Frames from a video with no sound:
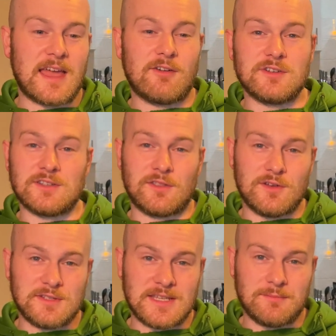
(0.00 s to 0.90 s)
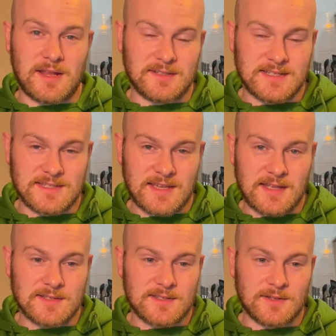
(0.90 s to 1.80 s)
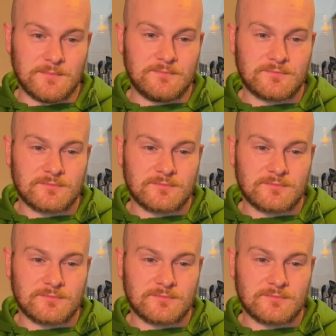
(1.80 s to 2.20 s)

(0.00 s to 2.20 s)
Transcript: errors and 13 penalties against them.